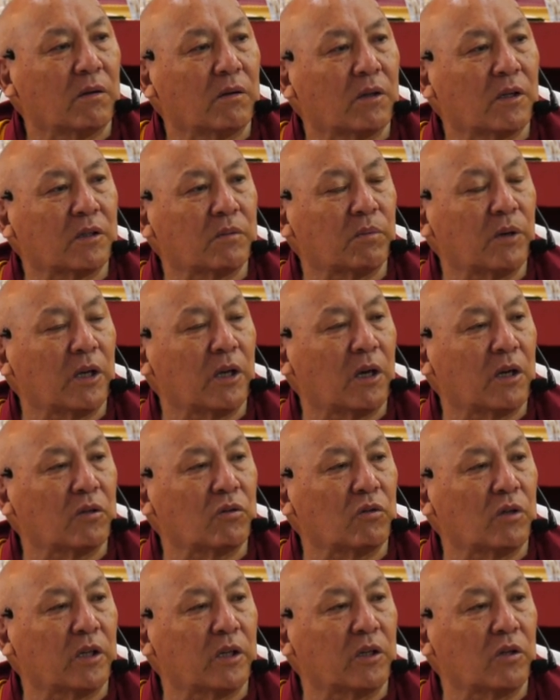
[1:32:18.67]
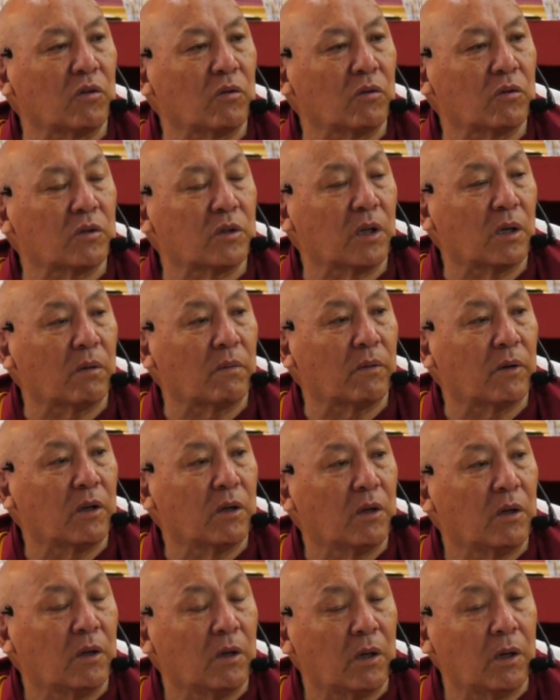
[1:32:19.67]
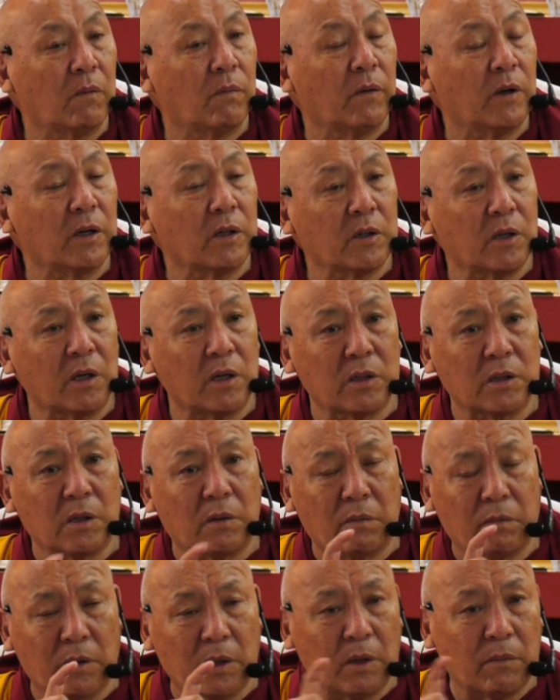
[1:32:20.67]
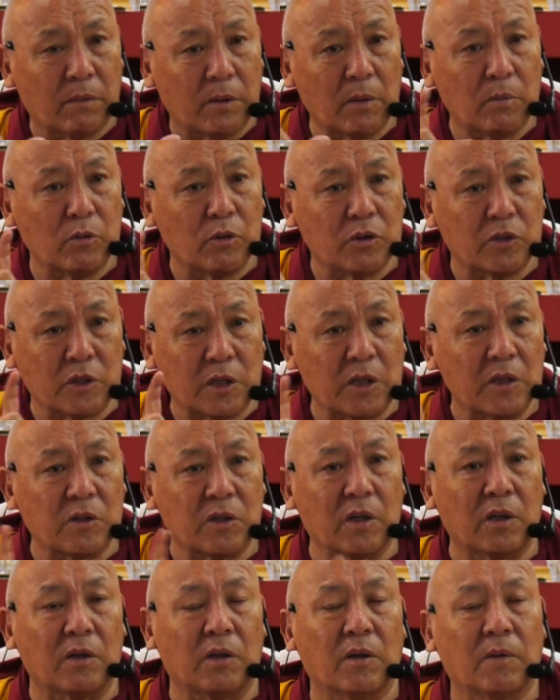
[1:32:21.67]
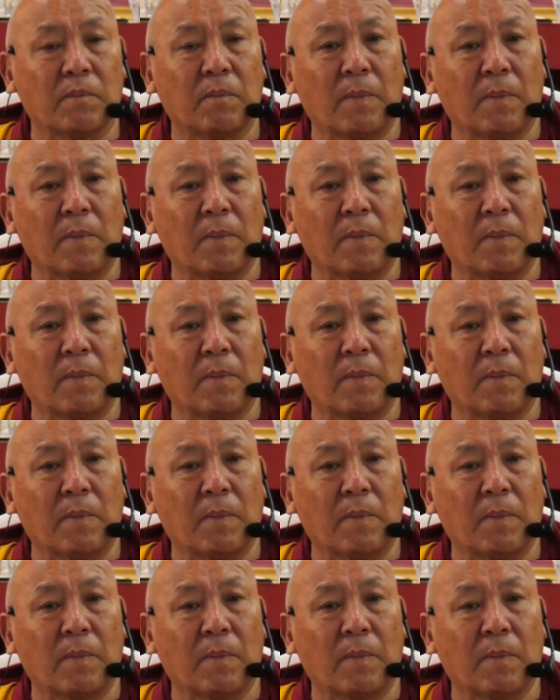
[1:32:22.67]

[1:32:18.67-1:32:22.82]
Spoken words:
just by isolating yourself. In fact, there is a very famous stanza